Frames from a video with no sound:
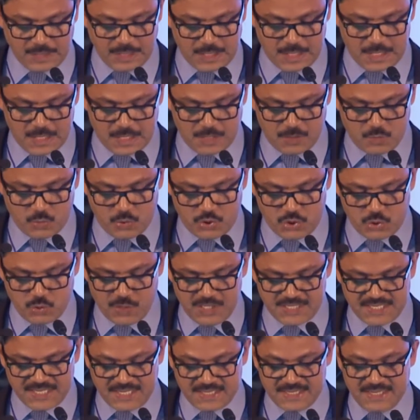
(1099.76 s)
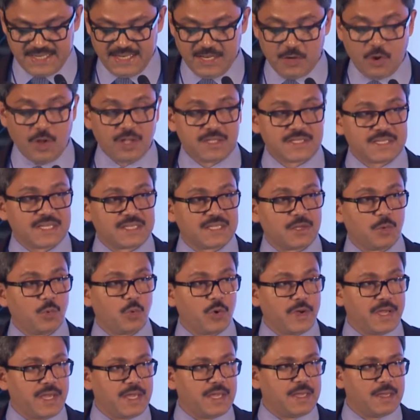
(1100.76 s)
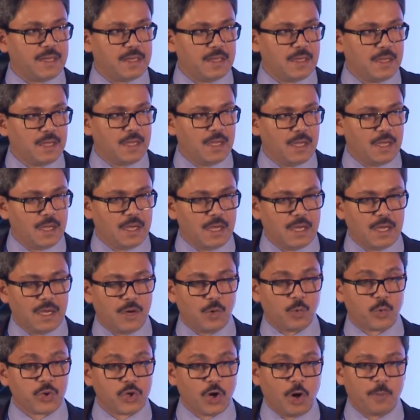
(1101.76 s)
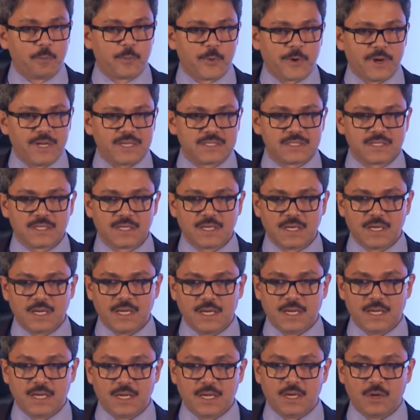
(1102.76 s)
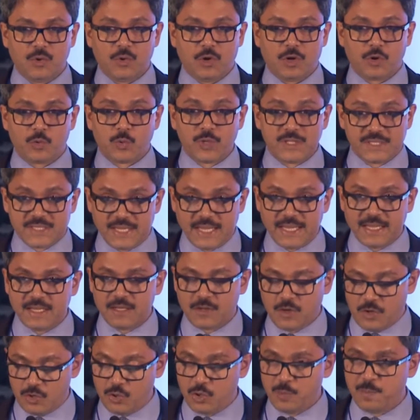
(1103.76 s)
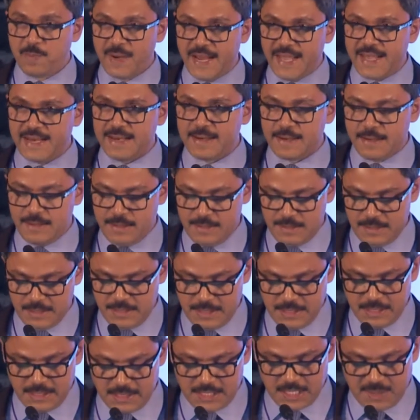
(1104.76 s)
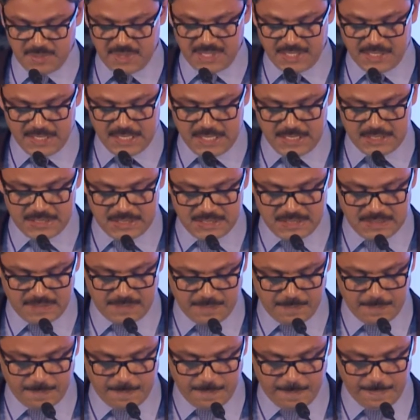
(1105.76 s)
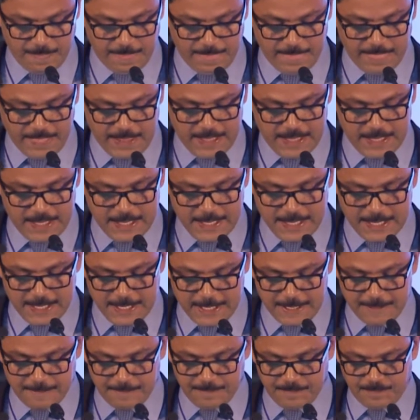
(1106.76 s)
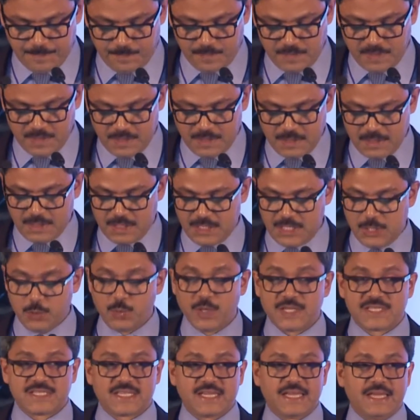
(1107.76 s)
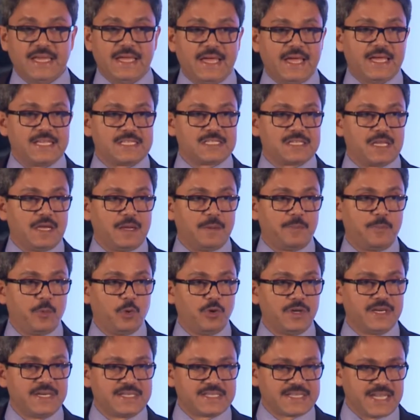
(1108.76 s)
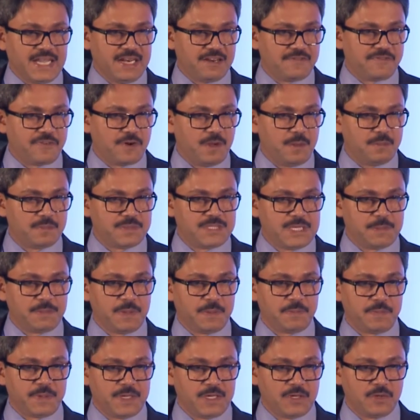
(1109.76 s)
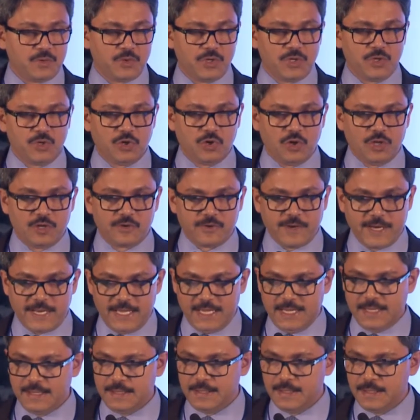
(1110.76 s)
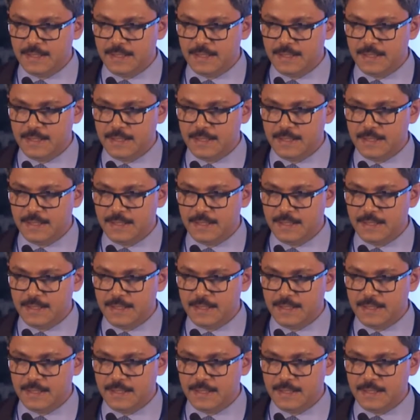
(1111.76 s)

uh, which will certainly alter the way uh, we operate, uh, or we think, or we plan in coming days. Uh, the U S A has uh, pulled itself from T P P, we know already,